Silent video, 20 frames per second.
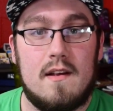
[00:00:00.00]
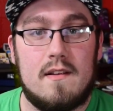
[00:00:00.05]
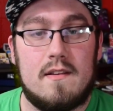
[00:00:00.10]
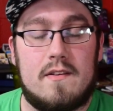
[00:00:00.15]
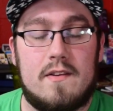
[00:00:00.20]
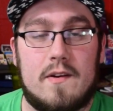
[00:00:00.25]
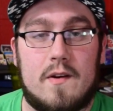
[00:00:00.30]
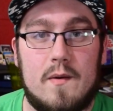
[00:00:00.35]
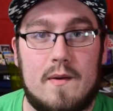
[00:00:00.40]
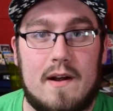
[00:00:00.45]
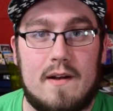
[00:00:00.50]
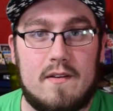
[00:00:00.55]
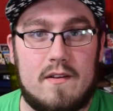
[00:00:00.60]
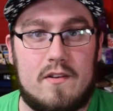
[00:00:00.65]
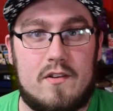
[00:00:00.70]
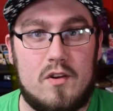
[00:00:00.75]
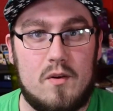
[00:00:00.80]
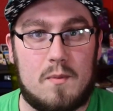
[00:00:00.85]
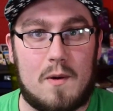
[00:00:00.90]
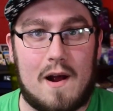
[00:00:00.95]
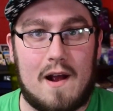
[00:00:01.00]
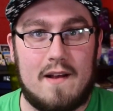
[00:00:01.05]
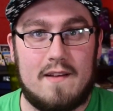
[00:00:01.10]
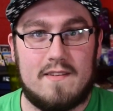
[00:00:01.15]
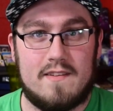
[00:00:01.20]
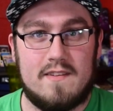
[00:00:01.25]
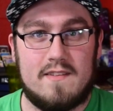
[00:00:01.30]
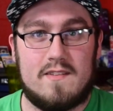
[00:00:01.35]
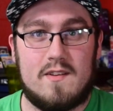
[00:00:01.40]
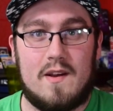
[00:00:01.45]
to go down to 2
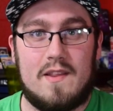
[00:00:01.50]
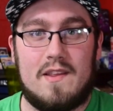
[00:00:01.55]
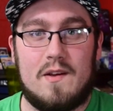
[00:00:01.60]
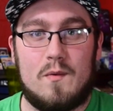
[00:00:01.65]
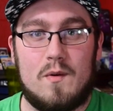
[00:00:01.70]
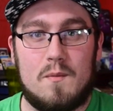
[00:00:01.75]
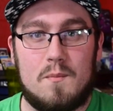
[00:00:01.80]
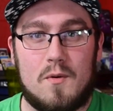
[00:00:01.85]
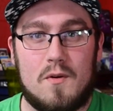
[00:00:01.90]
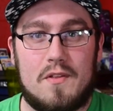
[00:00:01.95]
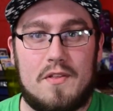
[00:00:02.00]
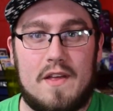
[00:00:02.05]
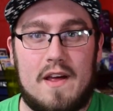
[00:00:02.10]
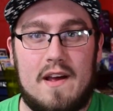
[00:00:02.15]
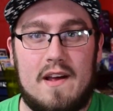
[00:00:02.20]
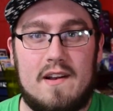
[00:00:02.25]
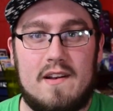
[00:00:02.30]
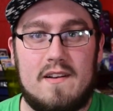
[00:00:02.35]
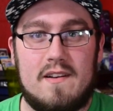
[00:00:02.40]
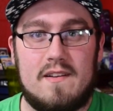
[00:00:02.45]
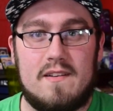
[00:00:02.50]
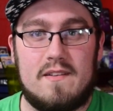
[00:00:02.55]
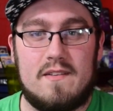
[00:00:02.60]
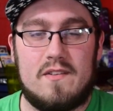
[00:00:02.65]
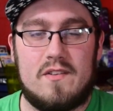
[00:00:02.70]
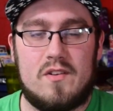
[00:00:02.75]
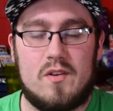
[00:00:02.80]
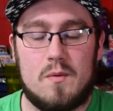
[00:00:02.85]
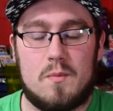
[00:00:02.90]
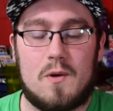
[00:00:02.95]
prizes. So I think we're both at
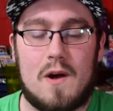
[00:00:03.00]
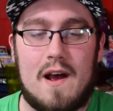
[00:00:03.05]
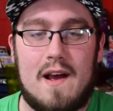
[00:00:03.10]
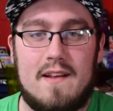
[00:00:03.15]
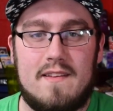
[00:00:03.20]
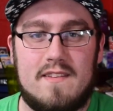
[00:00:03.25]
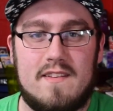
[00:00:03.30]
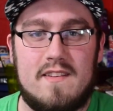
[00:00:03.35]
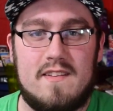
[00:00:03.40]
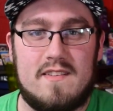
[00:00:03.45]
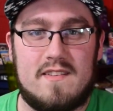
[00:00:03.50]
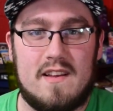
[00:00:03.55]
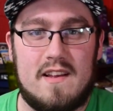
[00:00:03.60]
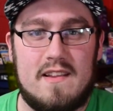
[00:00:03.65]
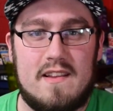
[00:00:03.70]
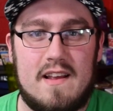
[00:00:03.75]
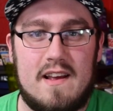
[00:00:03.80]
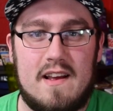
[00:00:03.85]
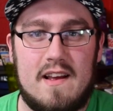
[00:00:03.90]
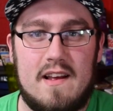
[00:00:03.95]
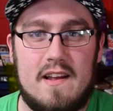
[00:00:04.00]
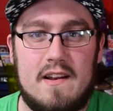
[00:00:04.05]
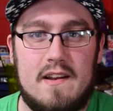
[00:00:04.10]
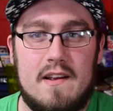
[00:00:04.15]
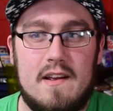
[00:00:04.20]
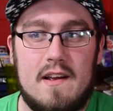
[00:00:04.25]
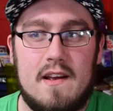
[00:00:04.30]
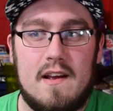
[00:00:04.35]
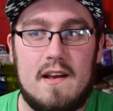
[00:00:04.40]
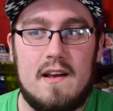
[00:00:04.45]
2 prizes, and then
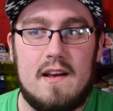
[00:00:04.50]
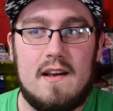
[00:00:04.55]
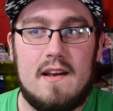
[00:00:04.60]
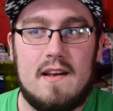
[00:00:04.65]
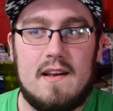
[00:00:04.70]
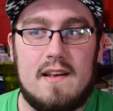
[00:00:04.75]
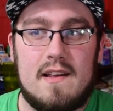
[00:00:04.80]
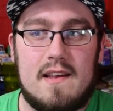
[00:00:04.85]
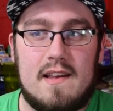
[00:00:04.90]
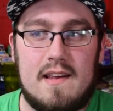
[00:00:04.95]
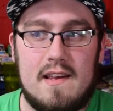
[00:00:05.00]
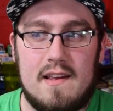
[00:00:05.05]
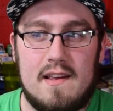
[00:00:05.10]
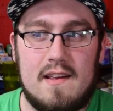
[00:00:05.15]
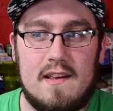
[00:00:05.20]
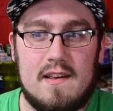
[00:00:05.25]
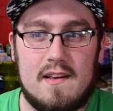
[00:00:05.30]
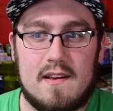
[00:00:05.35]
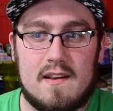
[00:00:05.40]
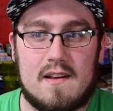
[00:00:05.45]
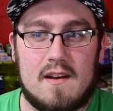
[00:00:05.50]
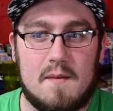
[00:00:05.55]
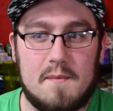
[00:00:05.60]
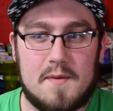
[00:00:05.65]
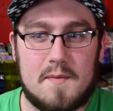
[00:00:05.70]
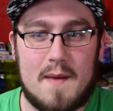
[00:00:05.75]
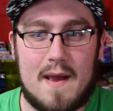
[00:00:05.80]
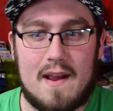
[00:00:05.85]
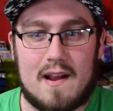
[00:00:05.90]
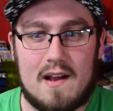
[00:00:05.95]
he
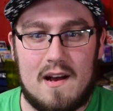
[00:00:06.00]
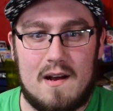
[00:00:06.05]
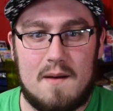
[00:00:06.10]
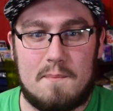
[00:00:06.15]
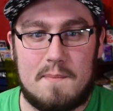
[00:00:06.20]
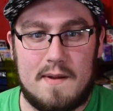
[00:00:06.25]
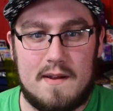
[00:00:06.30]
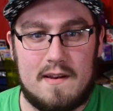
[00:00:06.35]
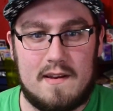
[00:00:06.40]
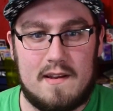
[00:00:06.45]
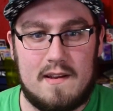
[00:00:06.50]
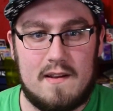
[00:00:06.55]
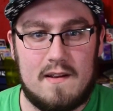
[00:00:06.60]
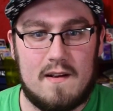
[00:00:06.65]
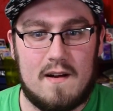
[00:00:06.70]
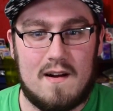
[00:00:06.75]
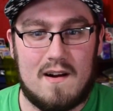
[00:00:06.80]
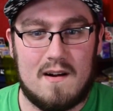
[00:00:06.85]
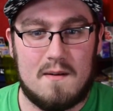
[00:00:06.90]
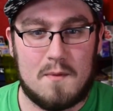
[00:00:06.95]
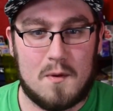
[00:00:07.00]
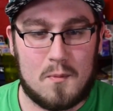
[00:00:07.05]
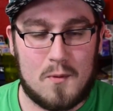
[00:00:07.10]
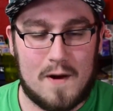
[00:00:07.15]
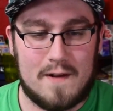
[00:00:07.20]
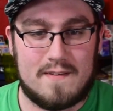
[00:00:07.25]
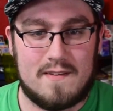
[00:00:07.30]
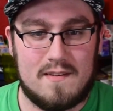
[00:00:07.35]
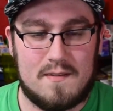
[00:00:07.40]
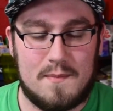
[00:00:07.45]
comes back up and he armor
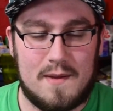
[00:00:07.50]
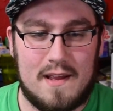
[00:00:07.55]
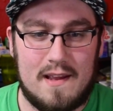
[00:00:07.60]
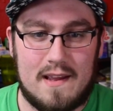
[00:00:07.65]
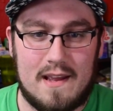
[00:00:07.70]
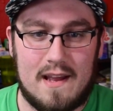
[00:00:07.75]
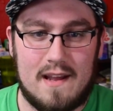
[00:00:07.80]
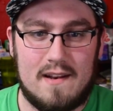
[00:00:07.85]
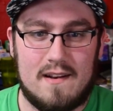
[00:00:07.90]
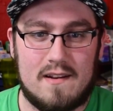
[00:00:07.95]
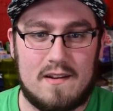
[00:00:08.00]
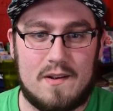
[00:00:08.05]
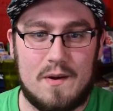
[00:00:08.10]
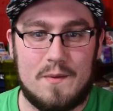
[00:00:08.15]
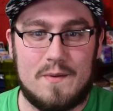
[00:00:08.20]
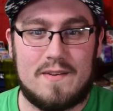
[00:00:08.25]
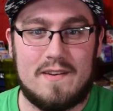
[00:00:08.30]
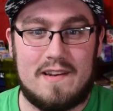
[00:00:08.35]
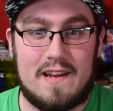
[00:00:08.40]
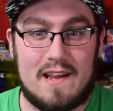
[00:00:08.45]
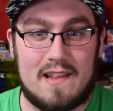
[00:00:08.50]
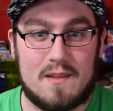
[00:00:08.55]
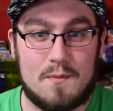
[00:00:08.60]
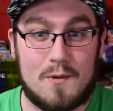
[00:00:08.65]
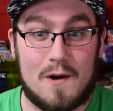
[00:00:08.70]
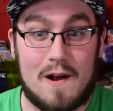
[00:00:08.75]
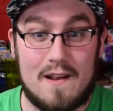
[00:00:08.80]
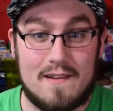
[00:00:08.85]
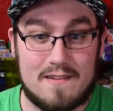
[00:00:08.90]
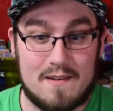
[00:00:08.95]
presses me again, goes to take the
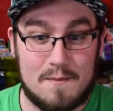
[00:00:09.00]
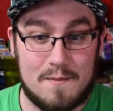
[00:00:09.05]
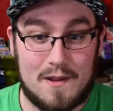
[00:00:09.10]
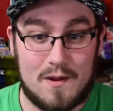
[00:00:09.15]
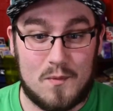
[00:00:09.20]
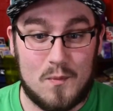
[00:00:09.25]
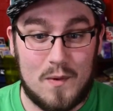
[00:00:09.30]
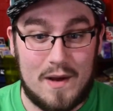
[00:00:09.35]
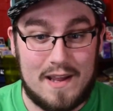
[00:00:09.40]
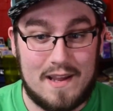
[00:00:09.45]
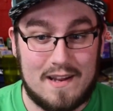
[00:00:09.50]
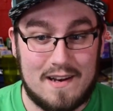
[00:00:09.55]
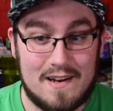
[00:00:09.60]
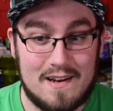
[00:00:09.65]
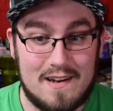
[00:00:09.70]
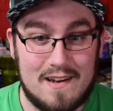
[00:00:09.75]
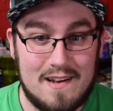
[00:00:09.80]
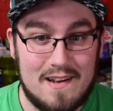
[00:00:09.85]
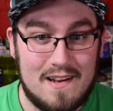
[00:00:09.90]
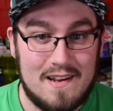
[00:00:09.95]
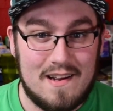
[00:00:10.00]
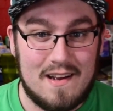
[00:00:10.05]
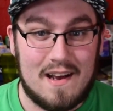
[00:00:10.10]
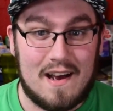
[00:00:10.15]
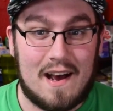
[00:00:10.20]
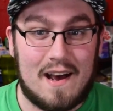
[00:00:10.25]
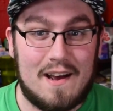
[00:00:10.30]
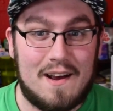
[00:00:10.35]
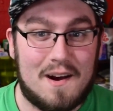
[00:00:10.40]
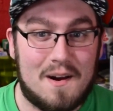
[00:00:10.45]
prize, and I'm like, wait,
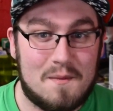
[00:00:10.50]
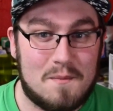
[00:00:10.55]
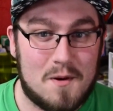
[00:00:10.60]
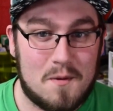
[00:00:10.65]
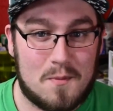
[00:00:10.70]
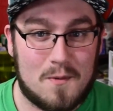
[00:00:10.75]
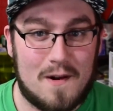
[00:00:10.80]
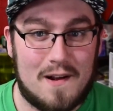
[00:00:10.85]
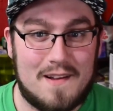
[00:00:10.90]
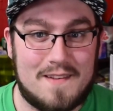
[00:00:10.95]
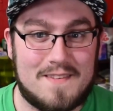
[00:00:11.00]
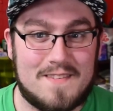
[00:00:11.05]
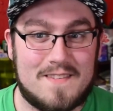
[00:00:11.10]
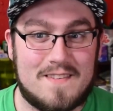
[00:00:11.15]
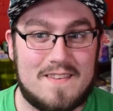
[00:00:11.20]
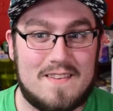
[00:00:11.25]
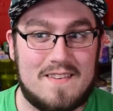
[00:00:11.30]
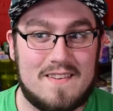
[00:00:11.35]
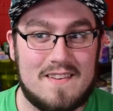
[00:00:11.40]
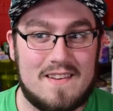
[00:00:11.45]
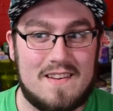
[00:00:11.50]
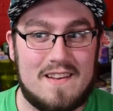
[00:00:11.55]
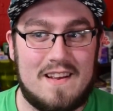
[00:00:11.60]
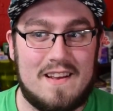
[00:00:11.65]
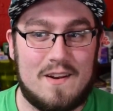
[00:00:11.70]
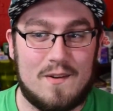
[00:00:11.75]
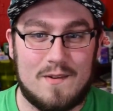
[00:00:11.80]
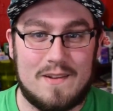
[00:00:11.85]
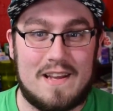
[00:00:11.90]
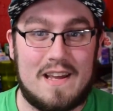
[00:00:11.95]
I armor pressed,
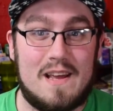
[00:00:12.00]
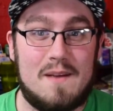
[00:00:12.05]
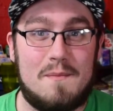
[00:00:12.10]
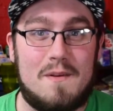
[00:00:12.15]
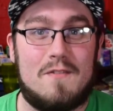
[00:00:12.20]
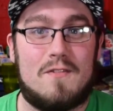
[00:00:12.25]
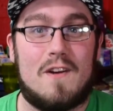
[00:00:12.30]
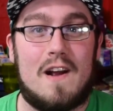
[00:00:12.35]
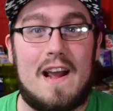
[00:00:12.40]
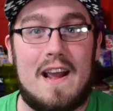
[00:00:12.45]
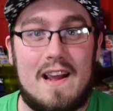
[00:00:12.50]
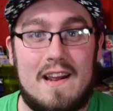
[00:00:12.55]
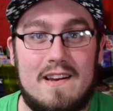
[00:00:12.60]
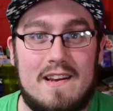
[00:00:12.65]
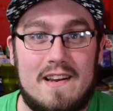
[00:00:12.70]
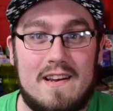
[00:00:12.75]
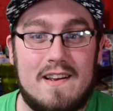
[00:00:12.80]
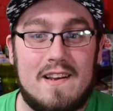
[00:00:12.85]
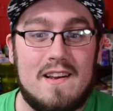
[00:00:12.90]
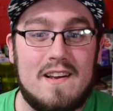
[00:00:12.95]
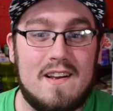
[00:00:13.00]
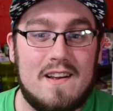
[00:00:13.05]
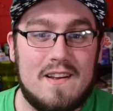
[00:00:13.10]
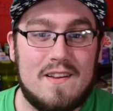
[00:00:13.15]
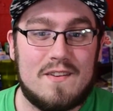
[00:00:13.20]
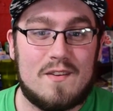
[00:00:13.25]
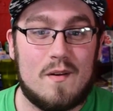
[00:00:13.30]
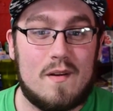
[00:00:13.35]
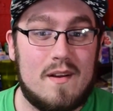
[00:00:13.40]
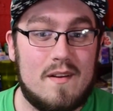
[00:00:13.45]
it only hit me for 80.
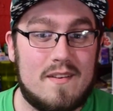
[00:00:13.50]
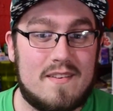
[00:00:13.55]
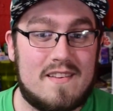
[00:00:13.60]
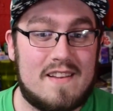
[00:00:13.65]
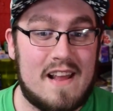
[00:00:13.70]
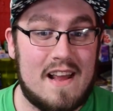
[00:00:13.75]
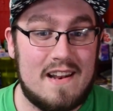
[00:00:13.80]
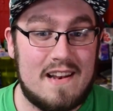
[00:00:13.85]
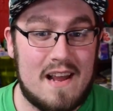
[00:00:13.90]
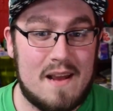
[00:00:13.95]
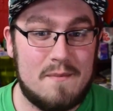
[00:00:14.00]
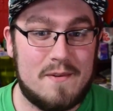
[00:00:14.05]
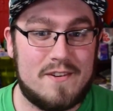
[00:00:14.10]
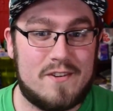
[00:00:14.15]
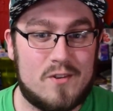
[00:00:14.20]
So he was 10 damage